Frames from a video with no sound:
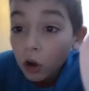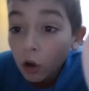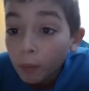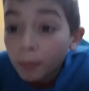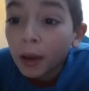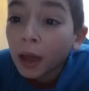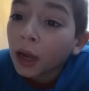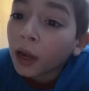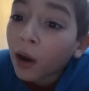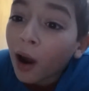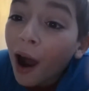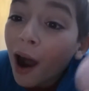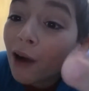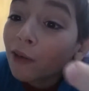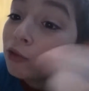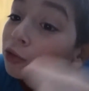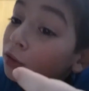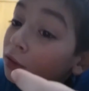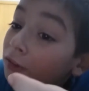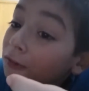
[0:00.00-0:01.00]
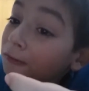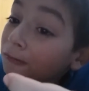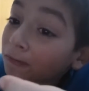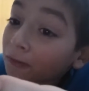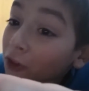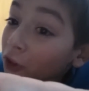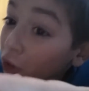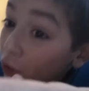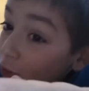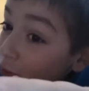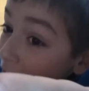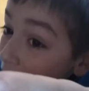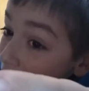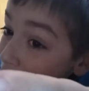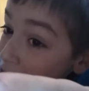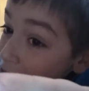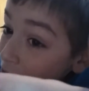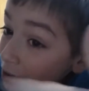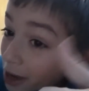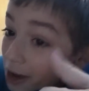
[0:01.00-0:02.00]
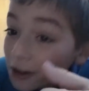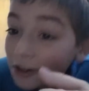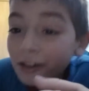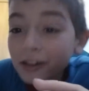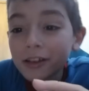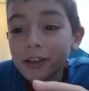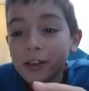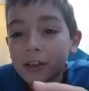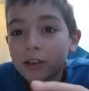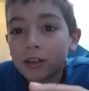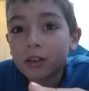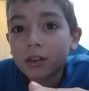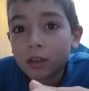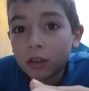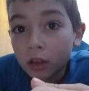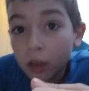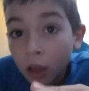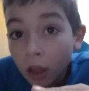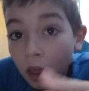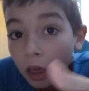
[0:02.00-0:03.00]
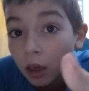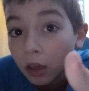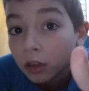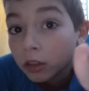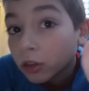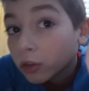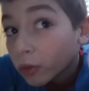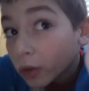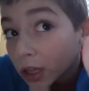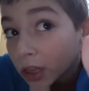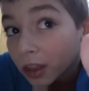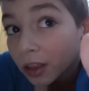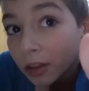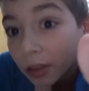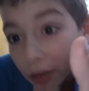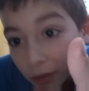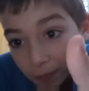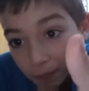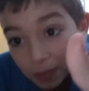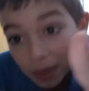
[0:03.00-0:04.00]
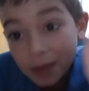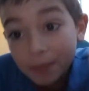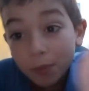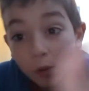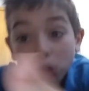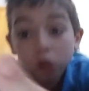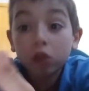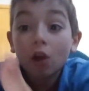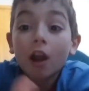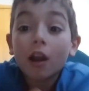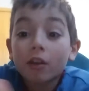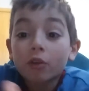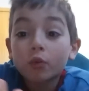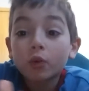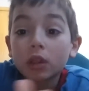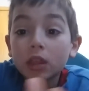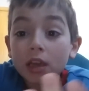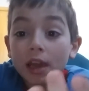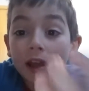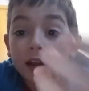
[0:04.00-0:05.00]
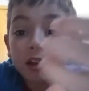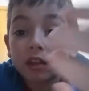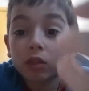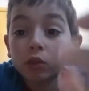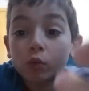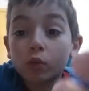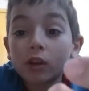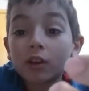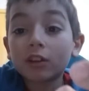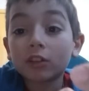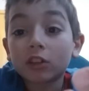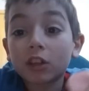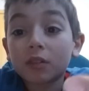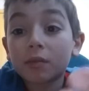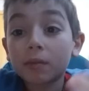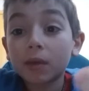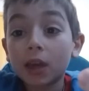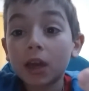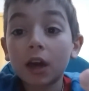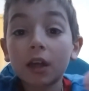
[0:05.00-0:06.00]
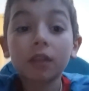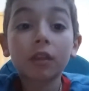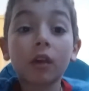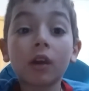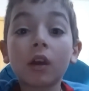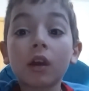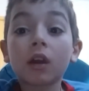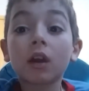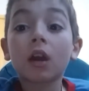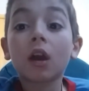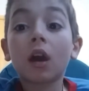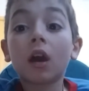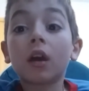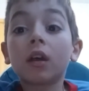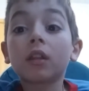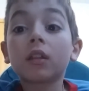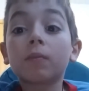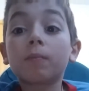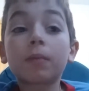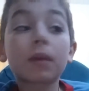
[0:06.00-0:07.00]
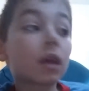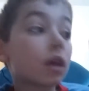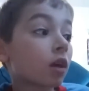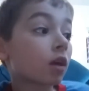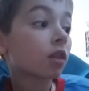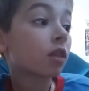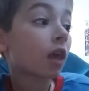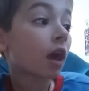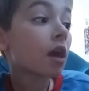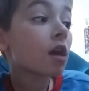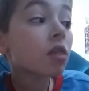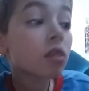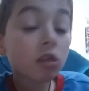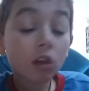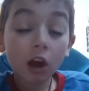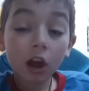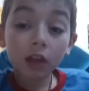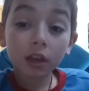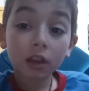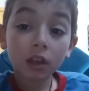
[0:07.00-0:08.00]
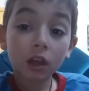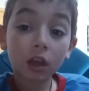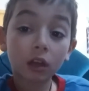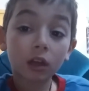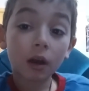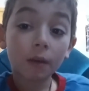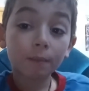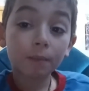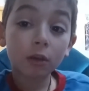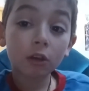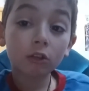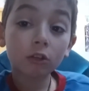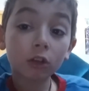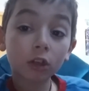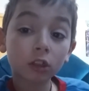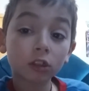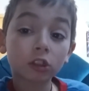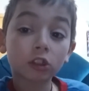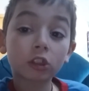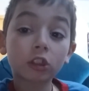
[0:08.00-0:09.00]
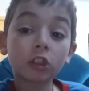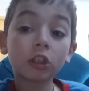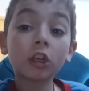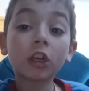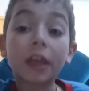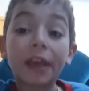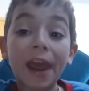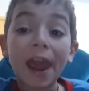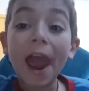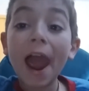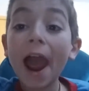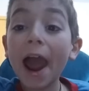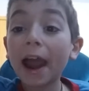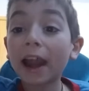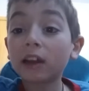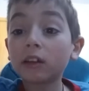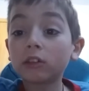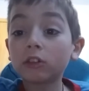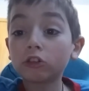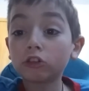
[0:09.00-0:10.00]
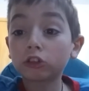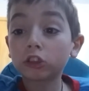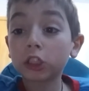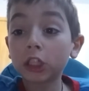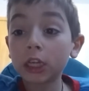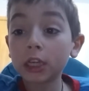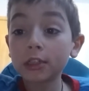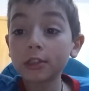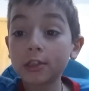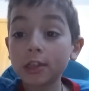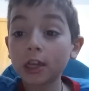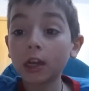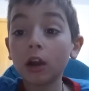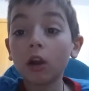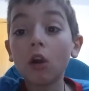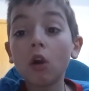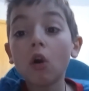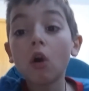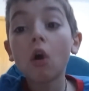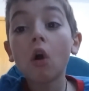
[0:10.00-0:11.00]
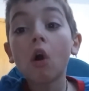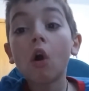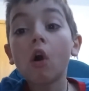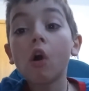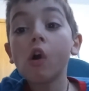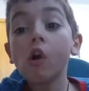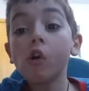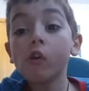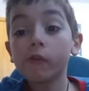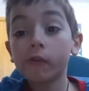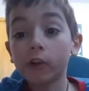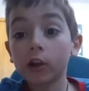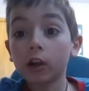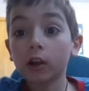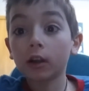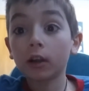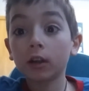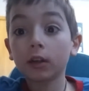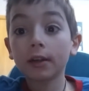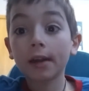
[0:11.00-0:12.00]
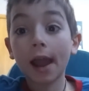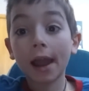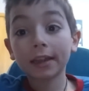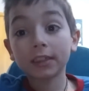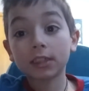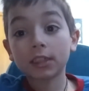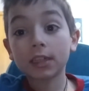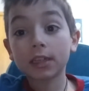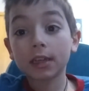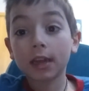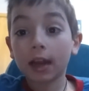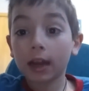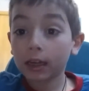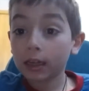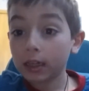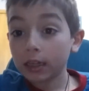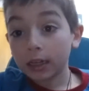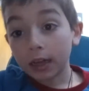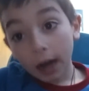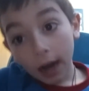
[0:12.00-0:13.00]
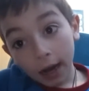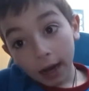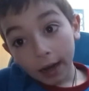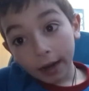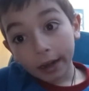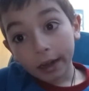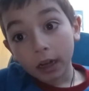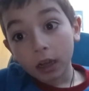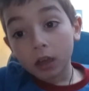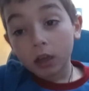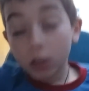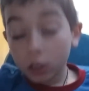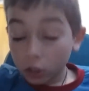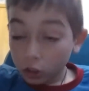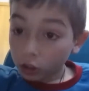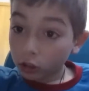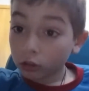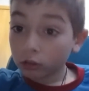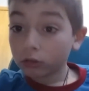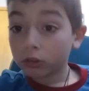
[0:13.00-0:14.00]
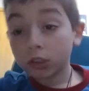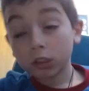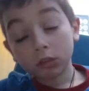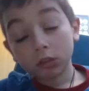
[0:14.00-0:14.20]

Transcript: No, but how were you guys scared? The reason people thought it was the end of the world is because they thought the computers couldn't handle changing over 1999 to